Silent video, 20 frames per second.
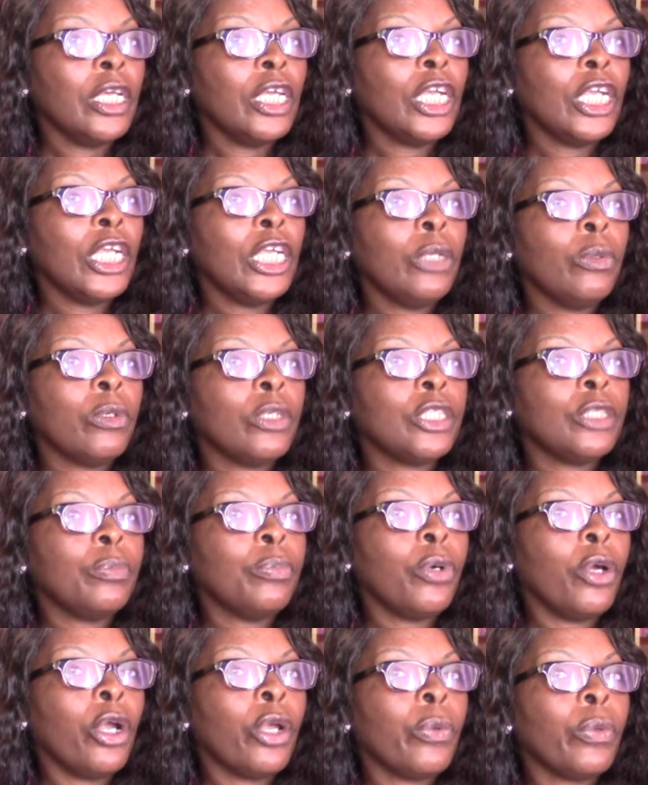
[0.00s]

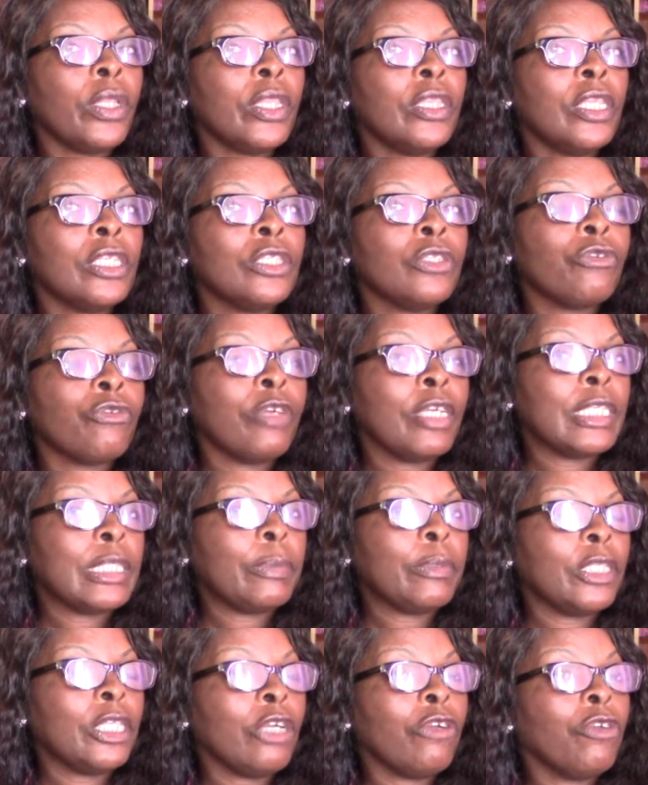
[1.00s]
with this
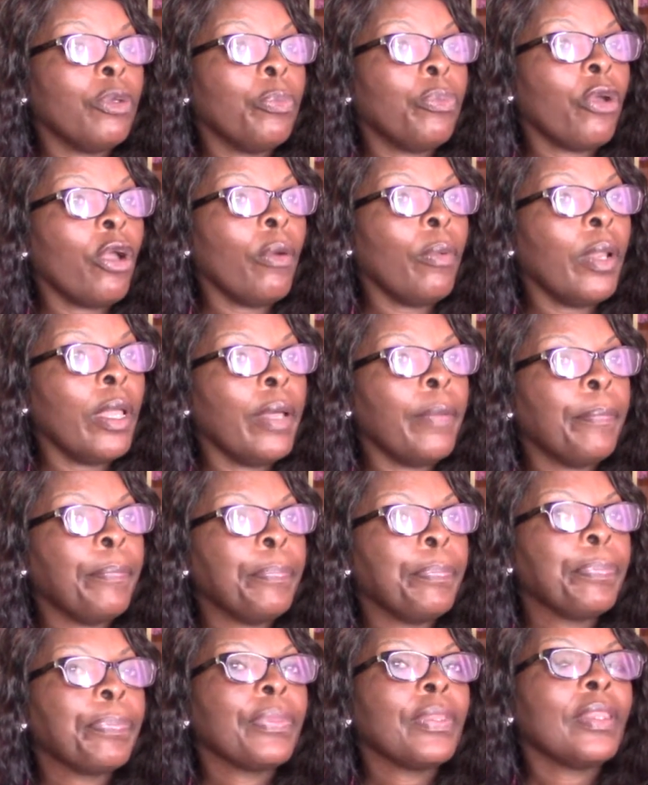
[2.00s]
respiratory problem.
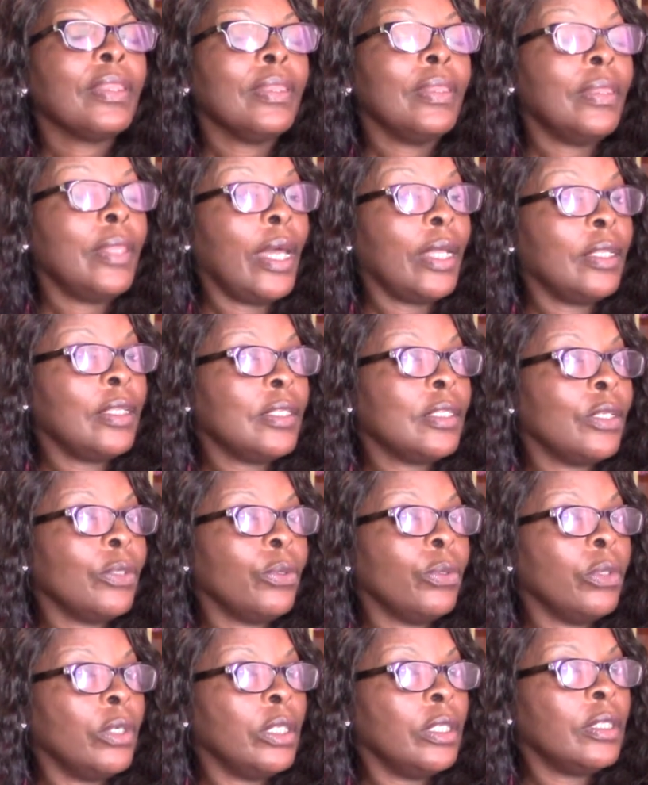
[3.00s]
That is the
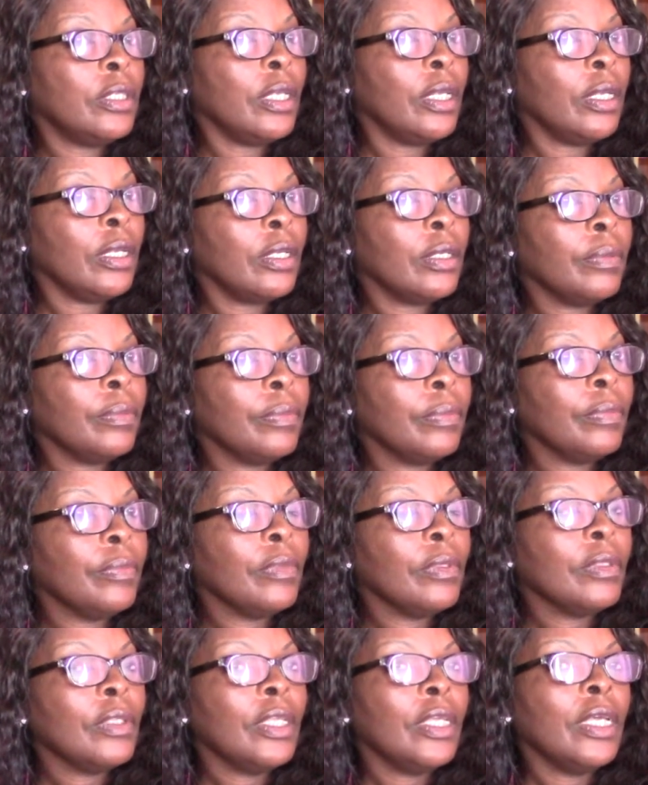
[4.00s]
only thing.
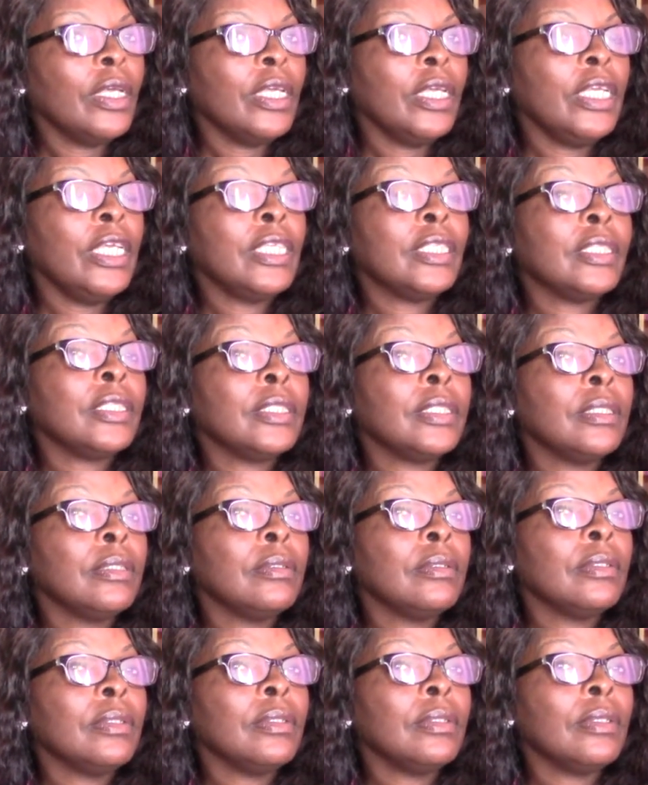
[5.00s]
He's
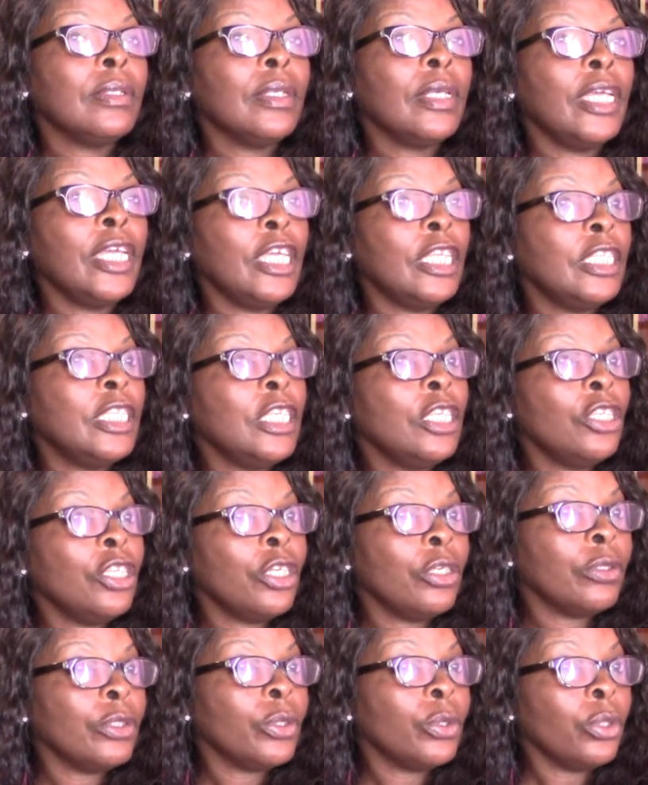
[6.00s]
18
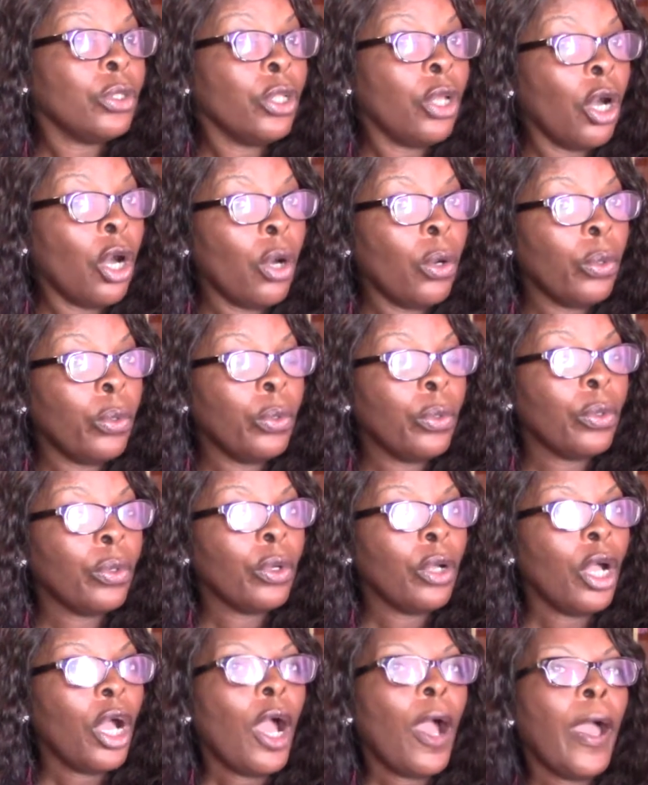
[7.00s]
years old now.
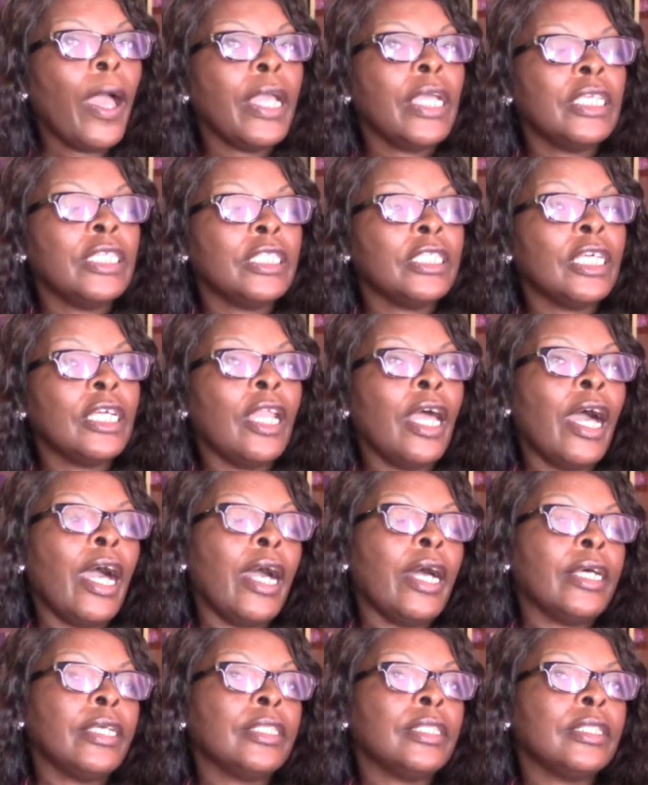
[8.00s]
He still
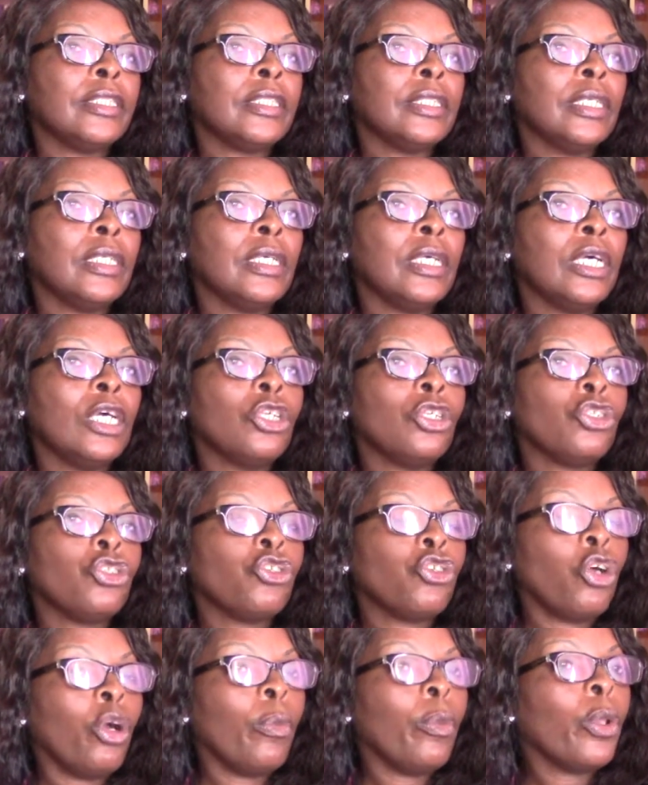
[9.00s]
has
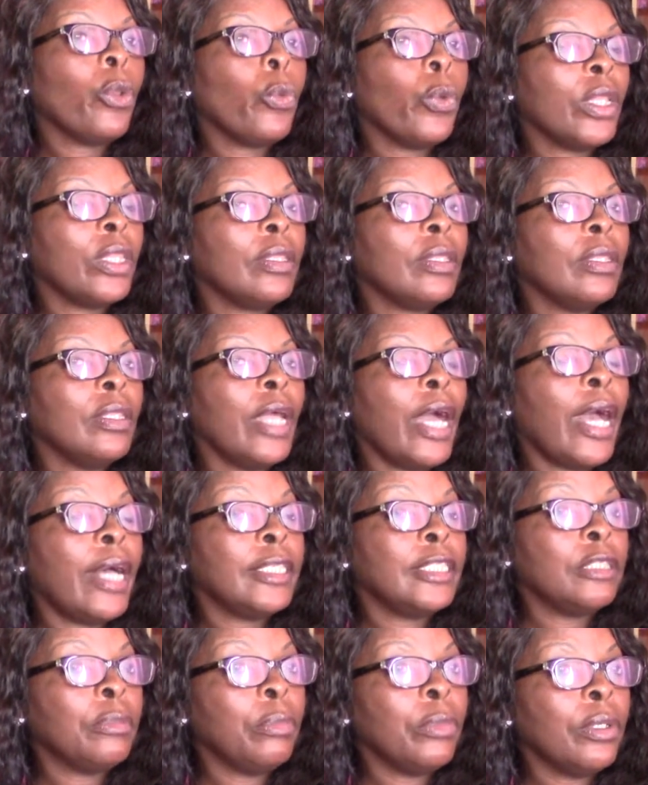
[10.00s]
trouble with
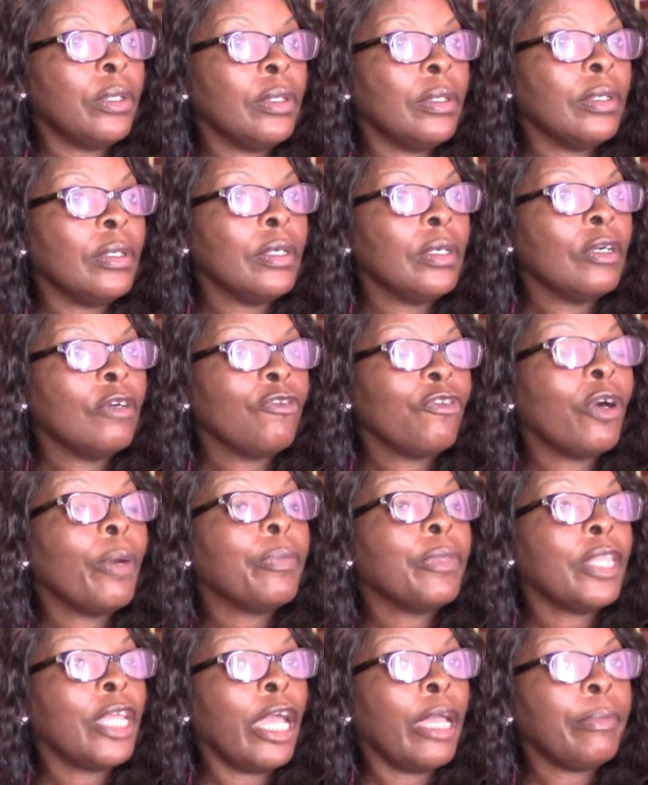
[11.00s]
asthma from
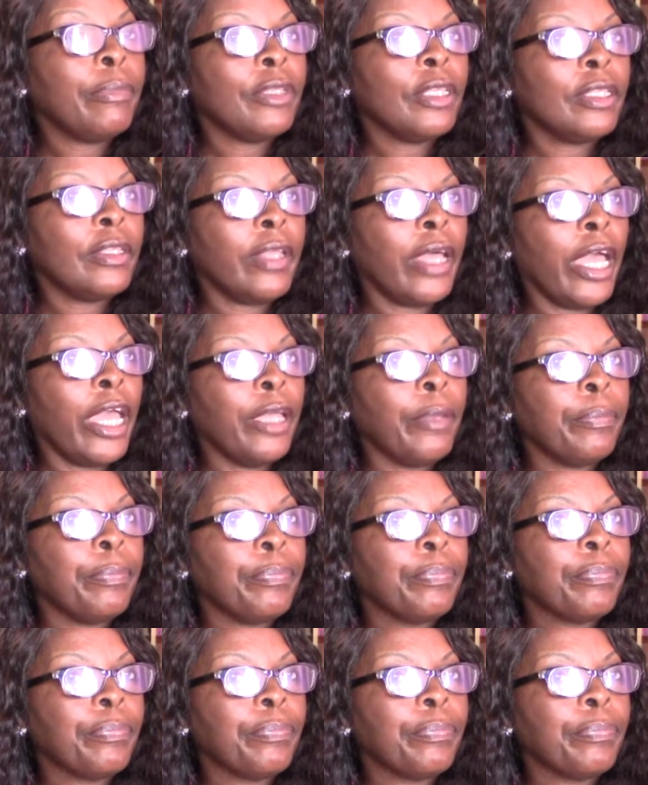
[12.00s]
time to time,